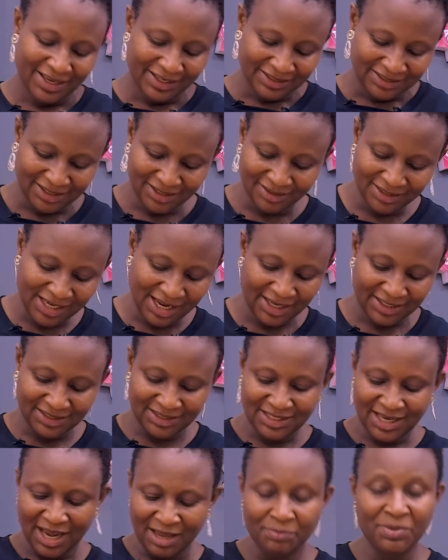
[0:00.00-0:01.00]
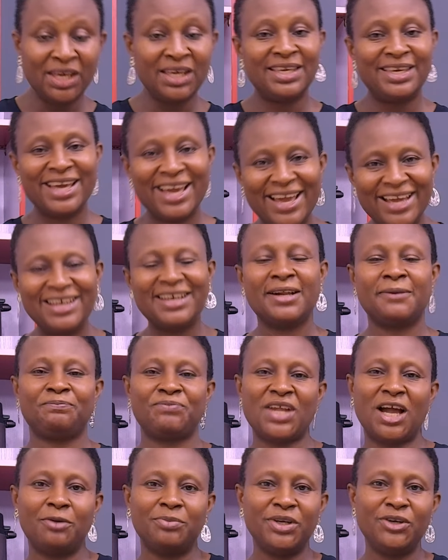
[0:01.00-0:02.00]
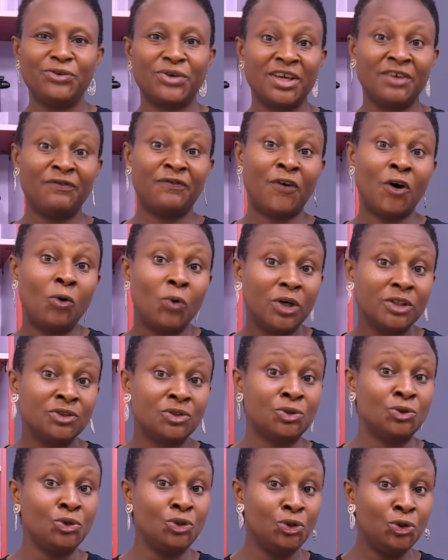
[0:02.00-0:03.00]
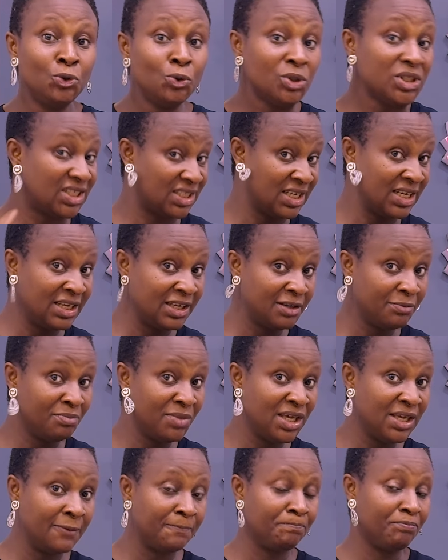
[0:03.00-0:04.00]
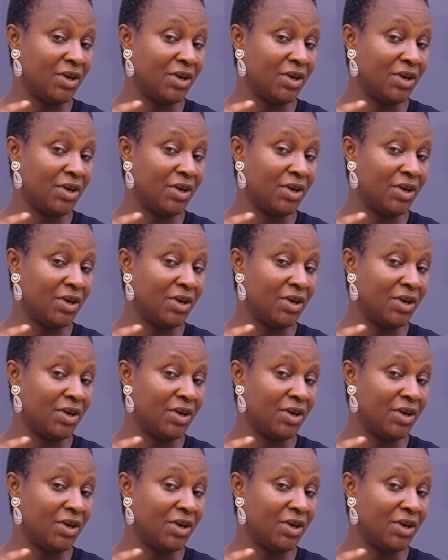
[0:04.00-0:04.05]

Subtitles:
Till next time again. I'll be looking forward to you seeing me,